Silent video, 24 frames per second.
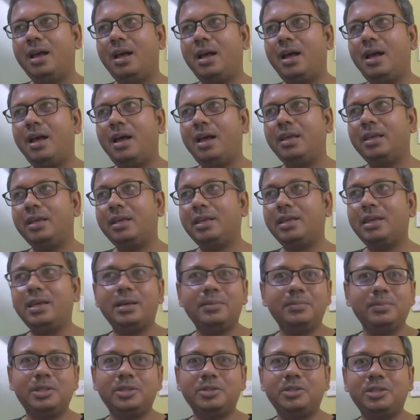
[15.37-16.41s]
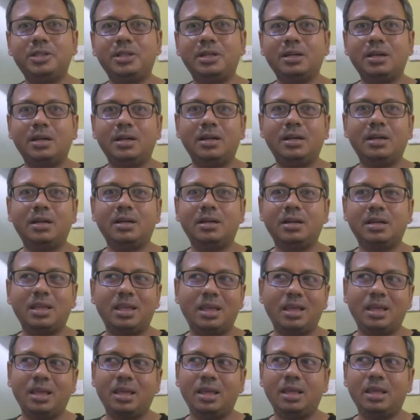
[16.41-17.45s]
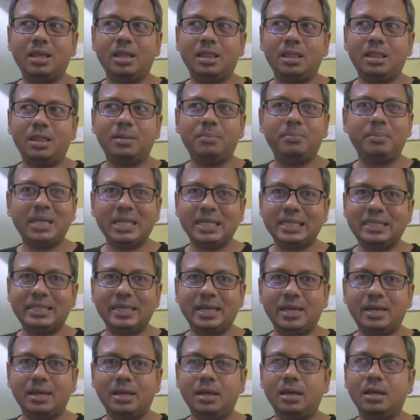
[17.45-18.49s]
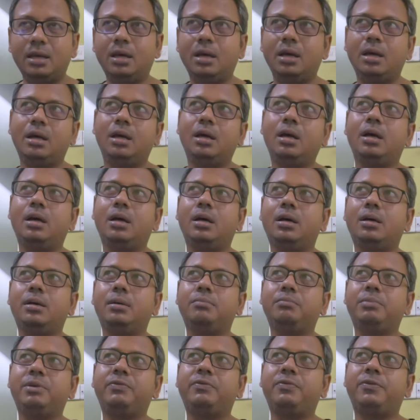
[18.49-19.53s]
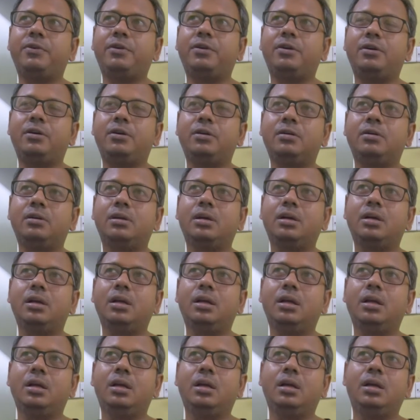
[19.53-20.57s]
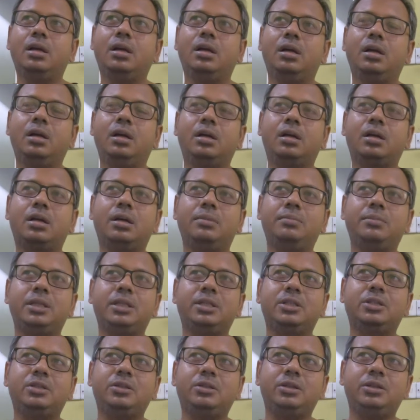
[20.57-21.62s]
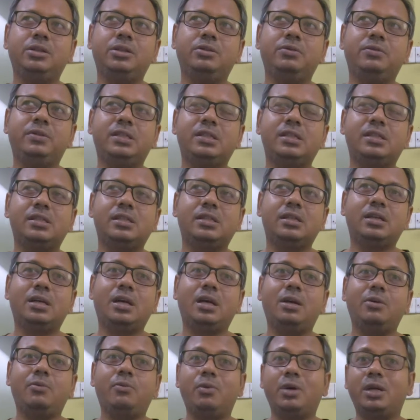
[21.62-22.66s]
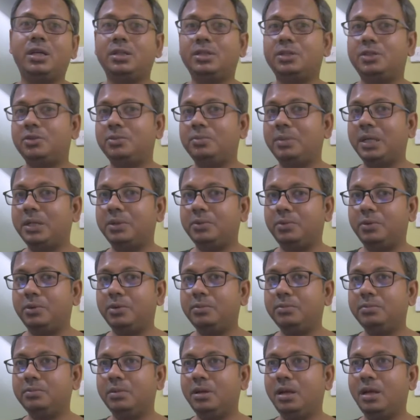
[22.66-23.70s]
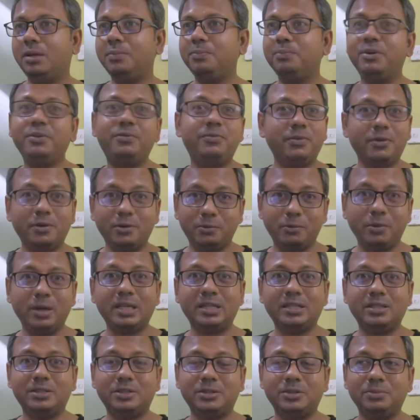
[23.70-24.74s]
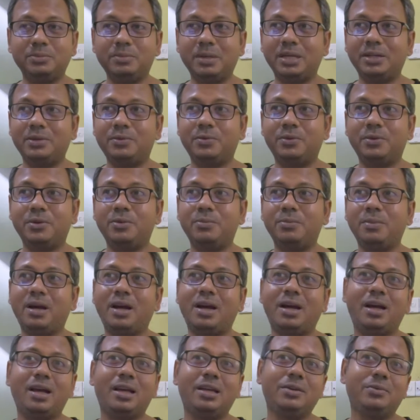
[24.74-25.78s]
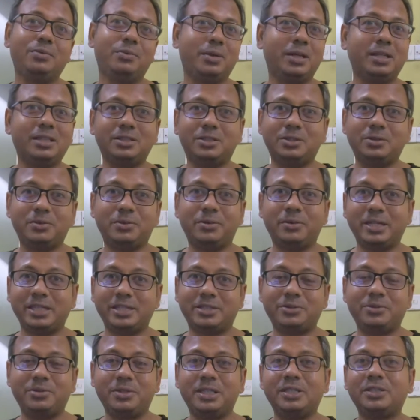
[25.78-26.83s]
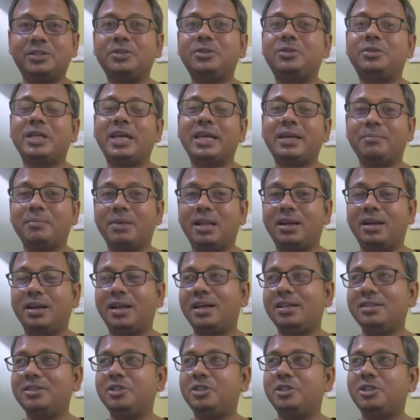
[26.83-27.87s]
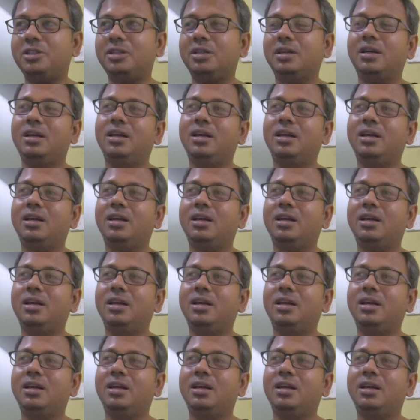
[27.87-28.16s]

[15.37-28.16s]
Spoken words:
I came to Chittagong in the midday. Before coming to university, I went to my room. And before I went to my room, I went to a restaurant to take my lunch.